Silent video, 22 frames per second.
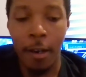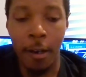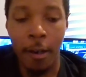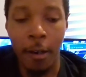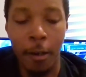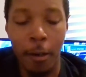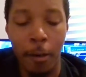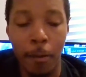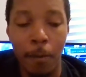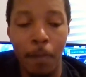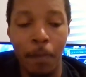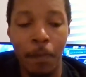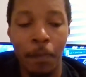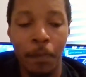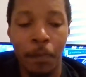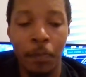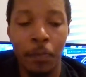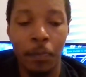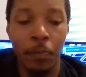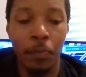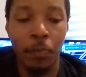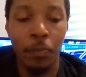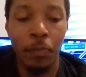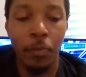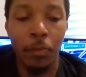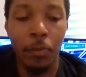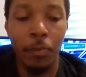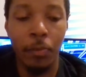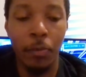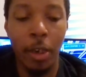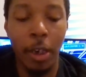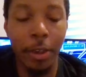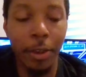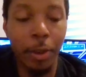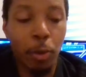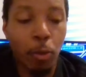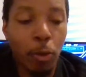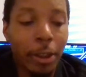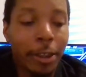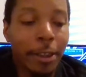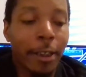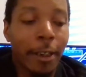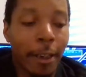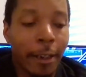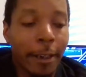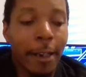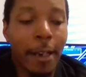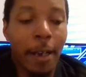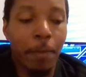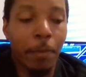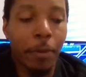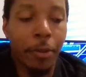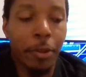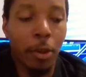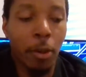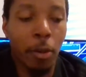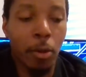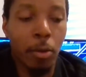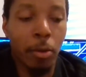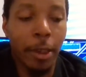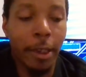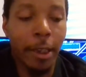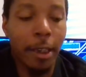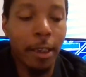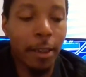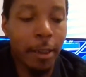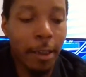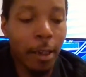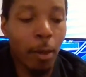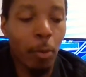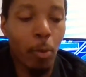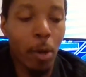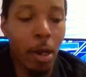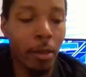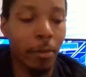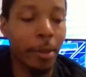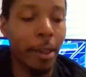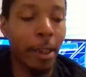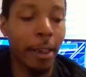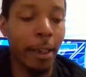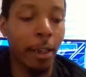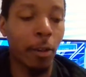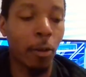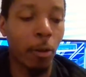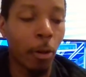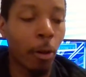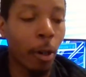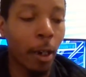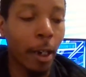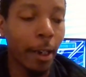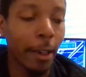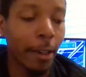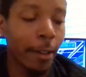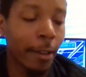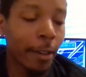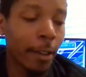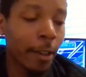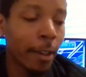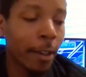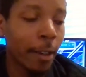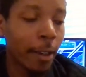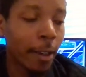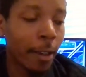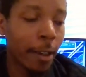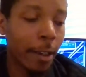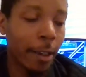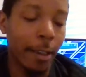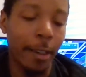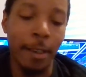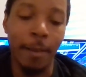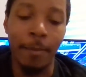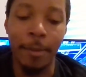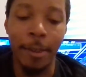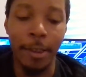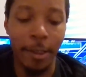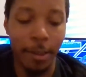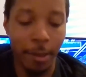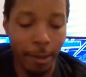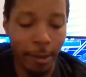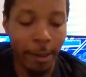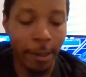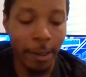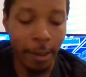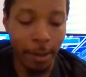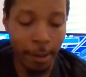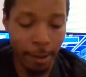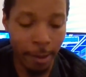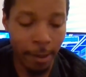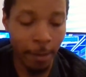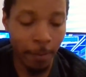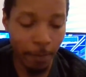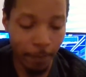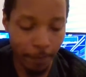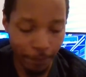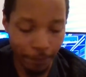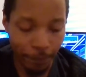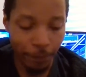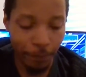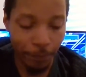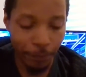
And towards the end of the episode, he did wind up getting caught, and I'm just like, yep,